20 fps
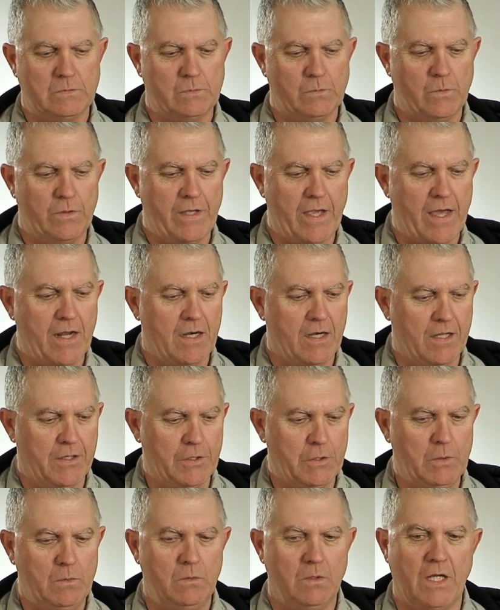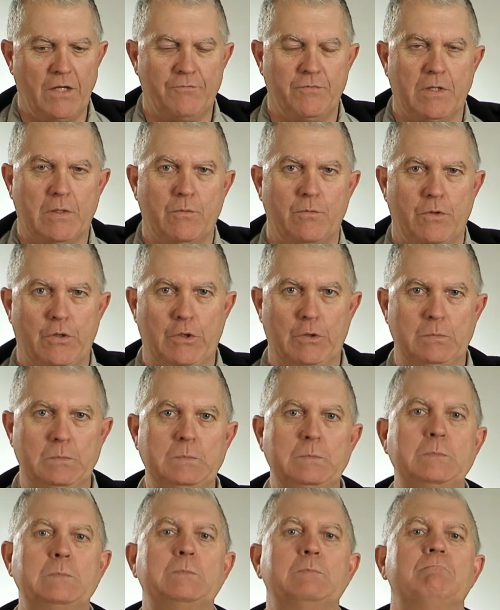We added a new electric
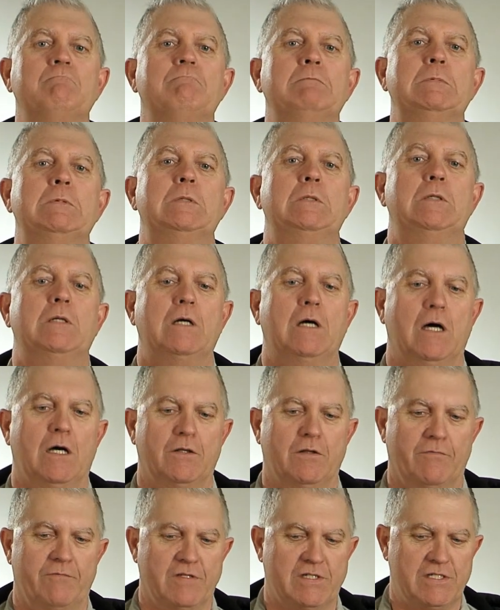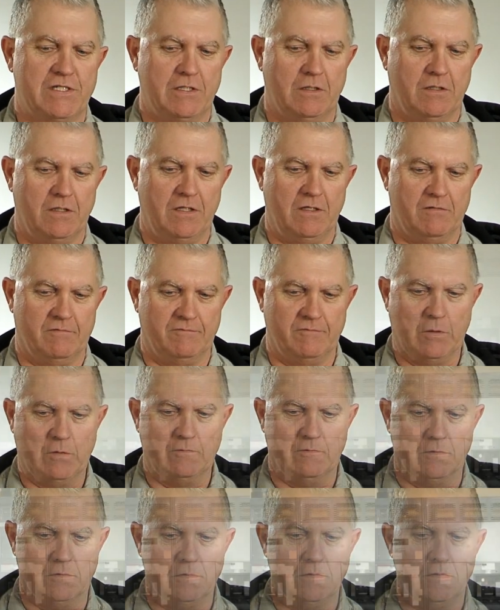room on the facility of
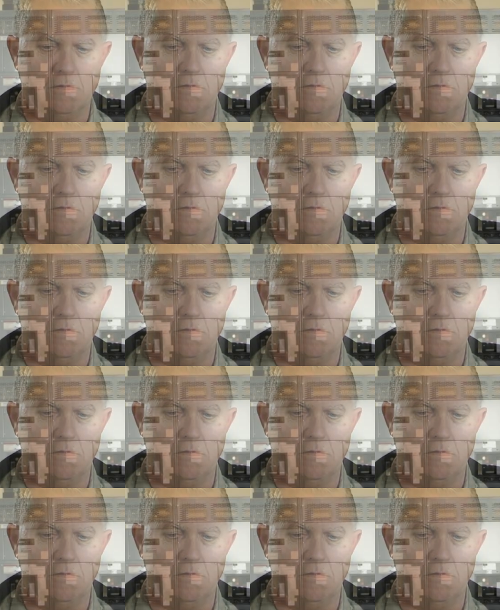Volvo.